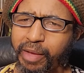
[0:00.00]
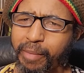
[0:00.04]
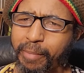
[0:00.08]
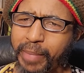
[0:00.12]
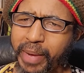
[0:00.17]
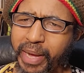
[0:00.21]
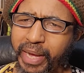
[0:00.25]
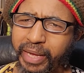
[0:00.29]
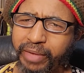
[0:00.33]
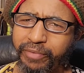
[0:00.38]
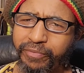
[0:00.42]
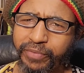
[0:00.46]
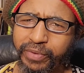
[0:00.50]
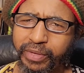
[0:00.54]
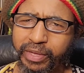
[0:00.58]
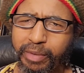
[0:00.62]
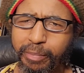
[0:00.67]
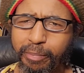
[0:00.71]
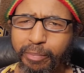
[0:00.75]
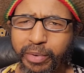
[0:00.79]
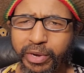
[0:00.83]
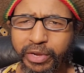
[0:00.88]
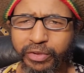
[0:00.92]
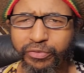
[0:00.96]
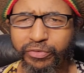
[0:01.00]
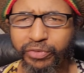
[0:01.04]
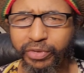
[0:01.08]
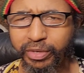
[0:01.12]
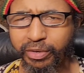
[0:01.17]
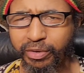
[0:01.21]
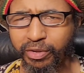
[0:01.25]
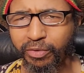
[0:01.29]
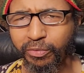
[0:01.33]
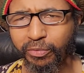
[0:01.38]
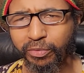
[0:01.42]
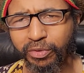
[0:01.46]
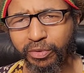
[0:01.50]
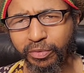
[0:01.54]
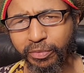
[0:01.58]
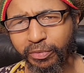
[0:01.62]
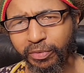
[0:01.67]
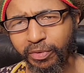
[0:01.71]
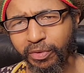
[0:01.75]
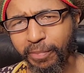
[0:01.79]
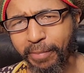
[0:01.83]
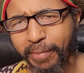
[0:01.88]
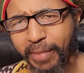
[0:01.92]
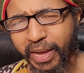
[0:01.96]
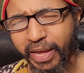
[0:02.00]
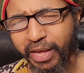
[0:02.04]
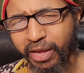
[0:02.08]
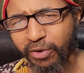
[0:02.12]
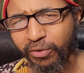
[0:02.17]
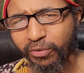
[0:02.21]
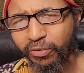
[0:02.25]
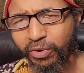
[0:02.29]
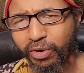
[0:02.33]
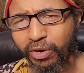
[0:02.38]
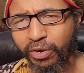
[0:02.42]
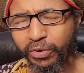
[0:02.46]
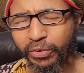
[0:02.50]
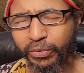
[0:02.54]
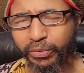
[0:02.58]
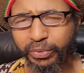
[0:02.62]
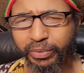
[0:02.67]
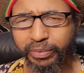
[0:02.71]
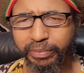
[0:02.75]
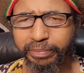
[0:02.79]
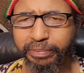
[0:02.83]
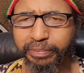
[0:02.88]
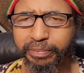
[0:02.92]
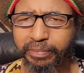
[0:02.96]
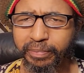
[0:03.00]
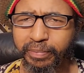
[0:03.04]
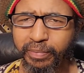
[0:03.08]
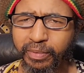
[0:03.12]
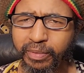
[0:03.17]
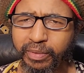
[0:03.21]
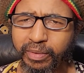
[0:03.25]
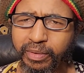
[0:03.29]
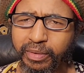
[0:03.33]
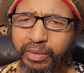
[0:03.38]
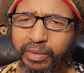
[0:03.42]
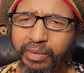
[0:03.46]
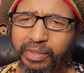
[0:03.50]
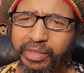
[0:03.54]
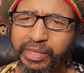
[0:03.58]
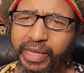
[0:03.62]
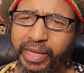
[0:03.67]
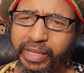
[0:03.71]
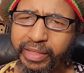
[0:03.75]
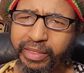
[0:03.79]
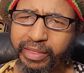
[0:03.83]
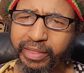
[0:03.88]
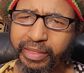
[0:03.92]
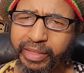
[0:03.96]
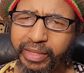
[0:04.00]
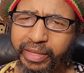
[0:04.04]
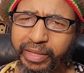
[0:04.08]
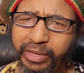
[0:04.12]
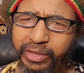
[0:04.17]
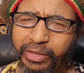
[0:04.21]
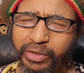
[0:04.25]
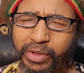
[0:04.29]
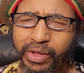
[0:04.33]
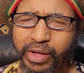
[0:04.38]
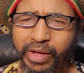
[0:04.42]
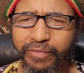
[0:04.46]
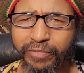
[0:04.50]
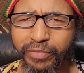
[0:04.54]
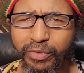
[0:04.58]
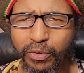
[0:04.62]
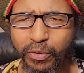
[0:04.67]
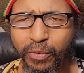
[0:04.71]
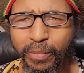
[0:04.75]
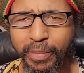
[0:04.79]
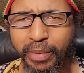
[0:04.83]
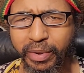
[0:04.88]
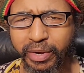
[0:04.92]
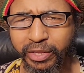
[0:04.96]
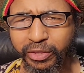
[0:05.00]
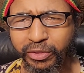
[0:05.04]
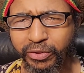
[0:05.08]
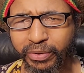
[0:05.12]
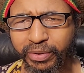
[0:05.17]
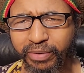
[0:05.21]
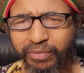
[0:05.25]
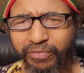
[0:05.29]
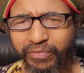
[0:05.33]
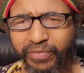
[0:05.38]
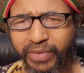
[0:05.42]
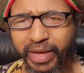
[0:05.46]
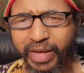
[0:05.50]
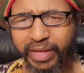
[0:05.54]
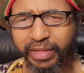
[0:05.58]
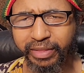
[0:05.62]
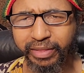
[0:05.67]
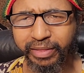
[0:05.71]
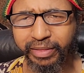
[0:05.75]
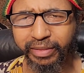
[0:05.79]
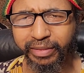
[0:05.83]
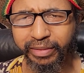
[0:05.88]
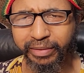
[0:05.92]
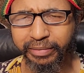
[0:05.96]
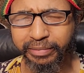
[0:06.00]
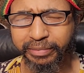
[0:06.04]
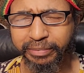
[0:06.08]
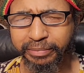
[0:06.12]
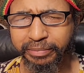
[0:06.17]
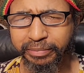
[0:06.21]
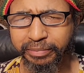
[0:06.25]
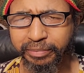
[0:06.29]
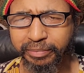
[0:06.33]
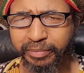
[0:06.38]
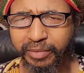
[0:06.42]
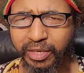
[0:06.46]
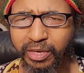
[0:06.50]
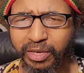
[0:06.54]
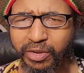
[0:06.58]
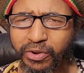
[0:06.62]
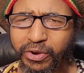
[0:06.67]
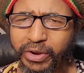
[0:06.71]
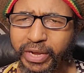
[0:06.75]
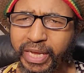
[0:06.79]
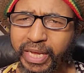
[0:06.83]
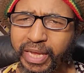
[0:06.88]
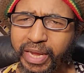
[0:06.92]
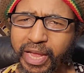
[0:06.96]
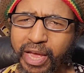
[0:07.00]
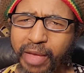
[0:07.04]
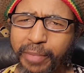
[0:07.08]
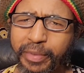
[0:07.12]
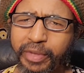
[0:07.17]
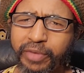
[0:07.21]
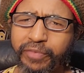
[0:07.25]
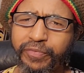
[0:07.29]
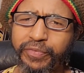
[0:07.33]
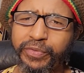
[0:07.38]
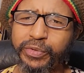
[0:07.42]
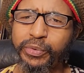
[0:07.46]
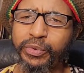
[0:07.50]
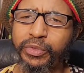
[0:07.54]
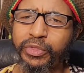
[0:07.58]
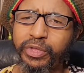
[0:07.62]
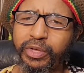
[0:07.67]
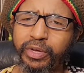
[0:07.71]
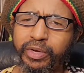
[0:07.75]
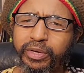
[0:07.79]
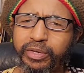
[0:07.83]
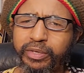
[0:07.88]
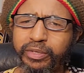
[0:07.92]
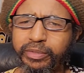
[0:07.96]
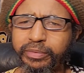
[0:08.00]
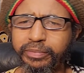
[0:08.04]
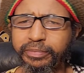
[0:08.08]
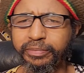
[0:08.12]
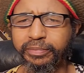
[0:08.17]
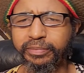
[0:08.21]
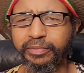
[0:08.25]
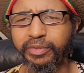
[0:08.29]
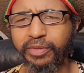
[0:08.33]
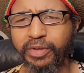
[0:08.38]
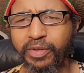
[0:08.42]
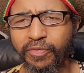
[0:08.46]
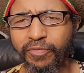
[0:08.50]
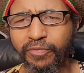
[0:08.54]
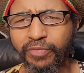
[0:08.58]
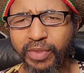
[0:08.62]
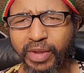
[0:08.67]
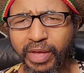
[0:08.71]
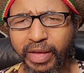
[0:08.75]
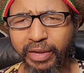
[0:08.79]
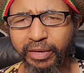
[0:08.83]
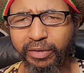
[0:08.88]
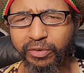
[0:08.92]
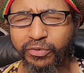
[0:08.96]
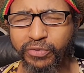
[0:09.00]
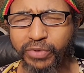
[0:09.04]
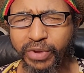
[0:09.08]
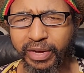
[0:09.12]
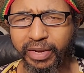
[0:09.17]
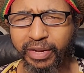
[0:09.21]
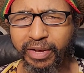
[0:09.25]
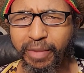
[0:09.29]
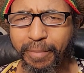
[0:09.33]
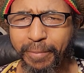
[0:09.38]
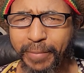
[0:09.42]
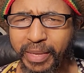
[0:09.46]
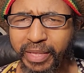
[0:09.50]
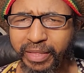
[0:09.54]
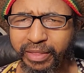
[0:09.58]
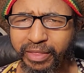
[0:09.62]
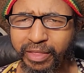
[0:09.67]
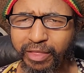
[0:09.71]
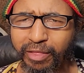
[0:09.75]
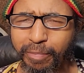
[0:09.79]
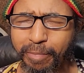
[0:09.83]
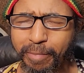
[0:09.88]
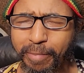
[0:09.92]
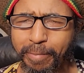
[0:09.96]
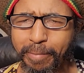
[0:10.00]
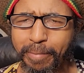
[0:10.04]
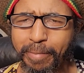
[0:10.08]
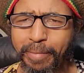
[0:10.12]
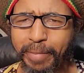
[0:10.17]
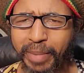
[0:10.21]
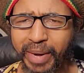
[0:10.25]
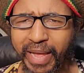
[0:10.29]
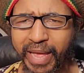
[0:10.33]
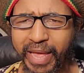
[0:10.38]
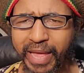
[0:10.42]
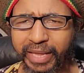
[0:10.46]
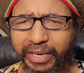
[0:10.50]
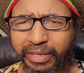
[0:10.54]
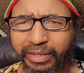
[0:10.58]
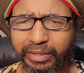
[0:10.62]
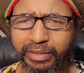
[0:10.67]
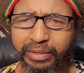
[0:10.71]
buy for your brethren, you buy around. Yet still you have no money to invest in your economic future. You've not created a business plan.